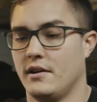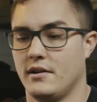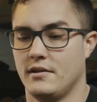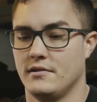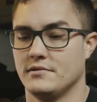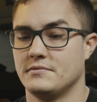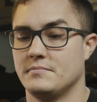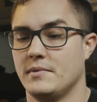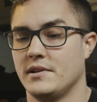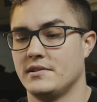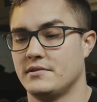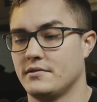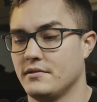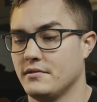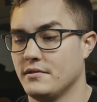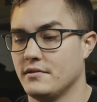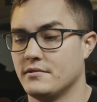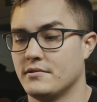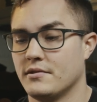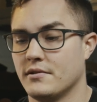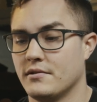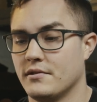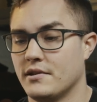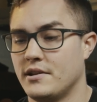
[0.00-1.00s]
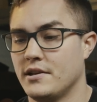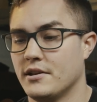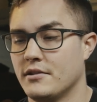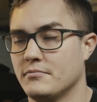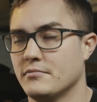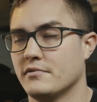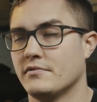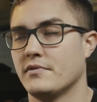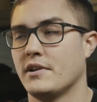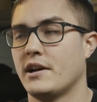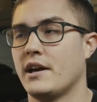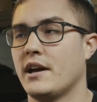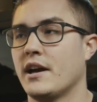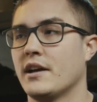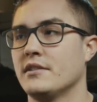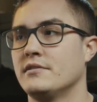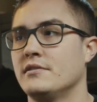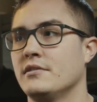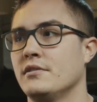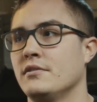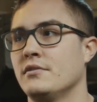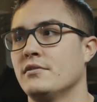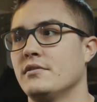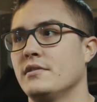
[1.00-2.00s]
was basically going to tourniquet him if I had
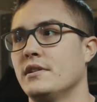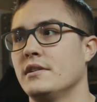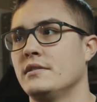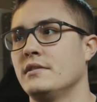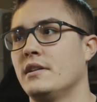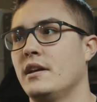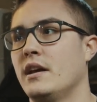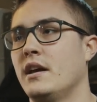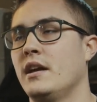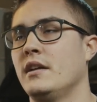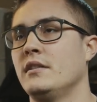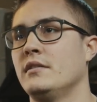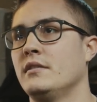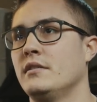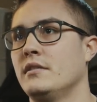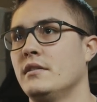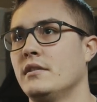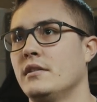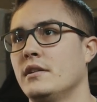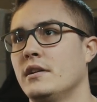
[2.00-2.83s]
to, and then